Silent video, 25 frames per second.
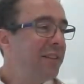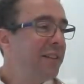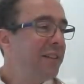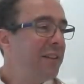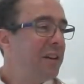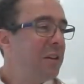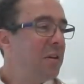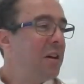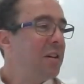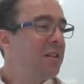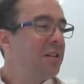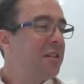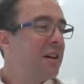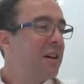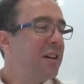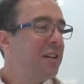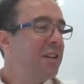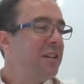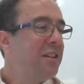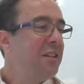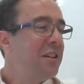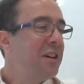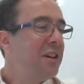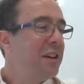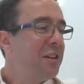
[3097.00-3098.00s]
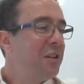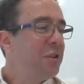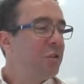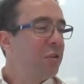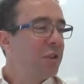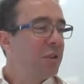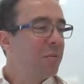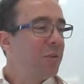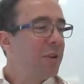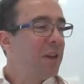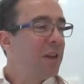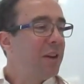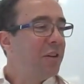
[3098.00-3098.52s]
you know, I, I, I took
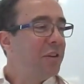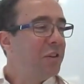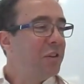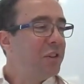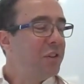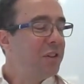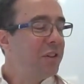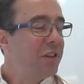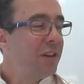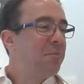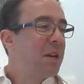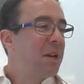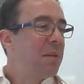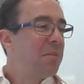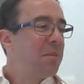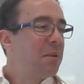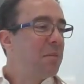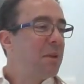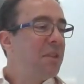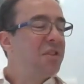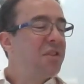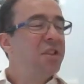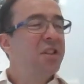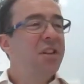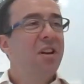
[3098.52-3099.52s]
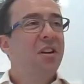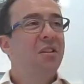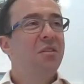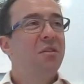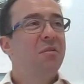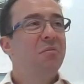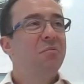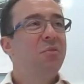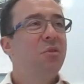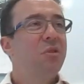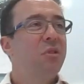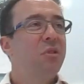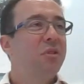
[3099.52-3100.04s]
the plunge a couple of months ago
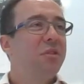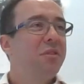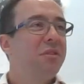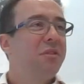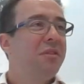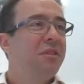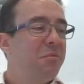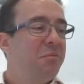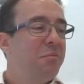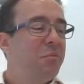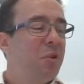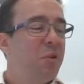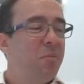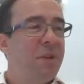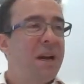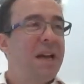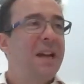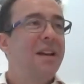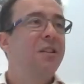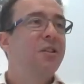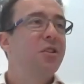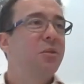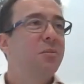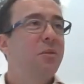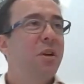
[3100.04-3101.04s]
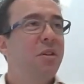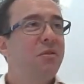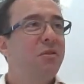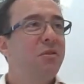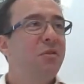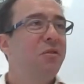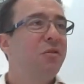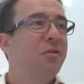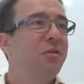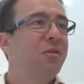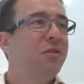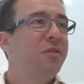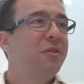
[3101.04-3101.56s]
and put put panels on my
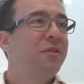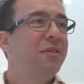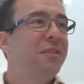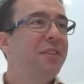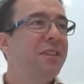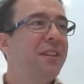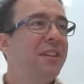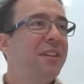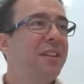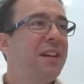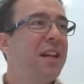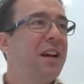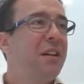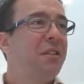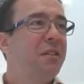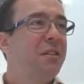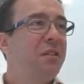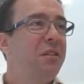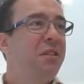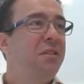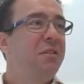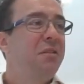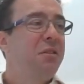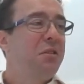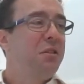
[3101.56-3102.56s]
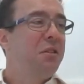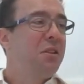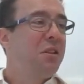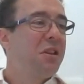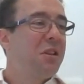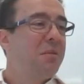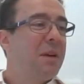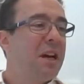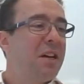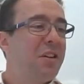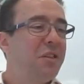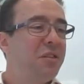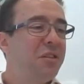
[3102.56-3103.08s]
roof. Now you, you can
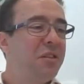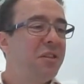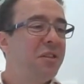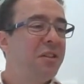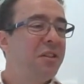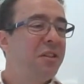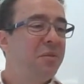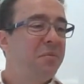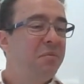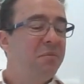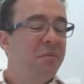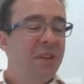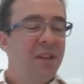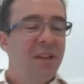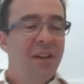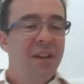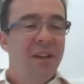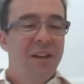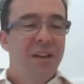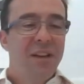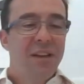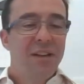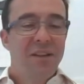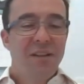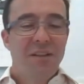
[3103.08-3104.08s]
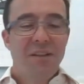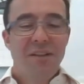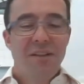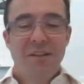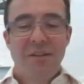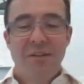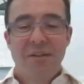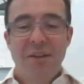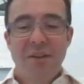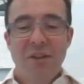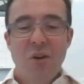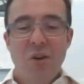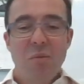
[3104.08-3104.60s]
imagine the
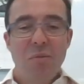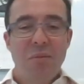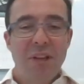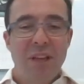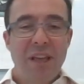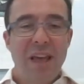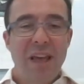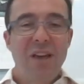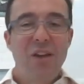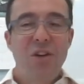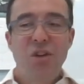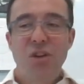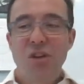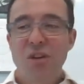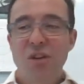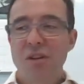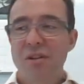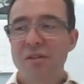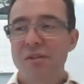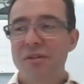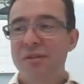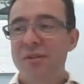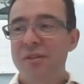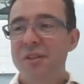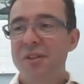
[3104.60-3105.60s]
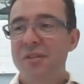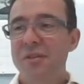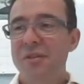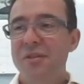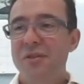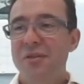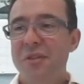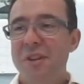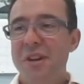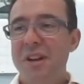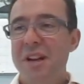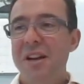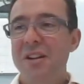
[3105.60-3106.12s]
the complication of of
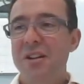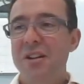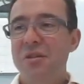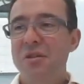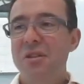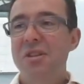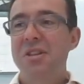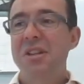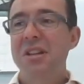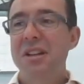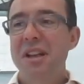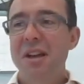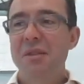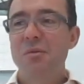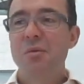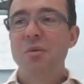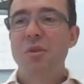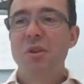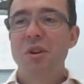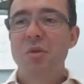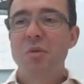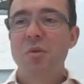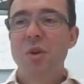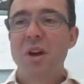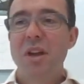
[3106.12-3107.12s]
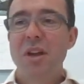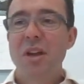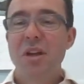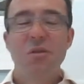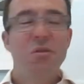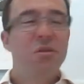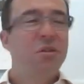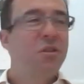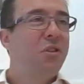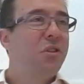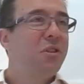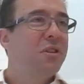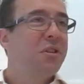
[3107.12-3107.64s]
an electricity network where you
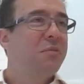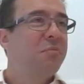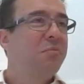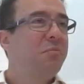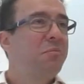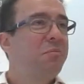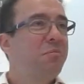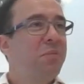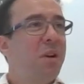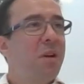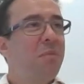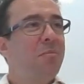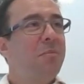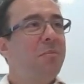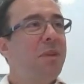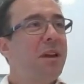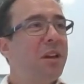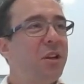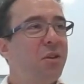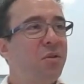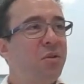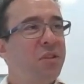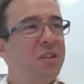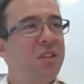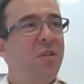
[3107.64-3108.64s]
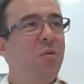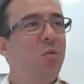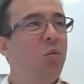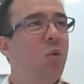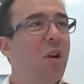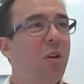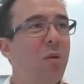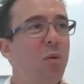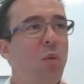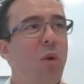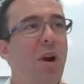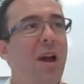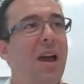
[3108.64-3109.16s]
used to just pump electricity
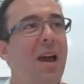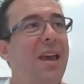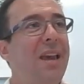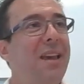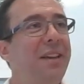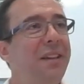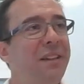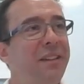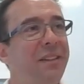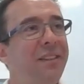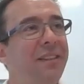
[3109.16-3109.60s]
one way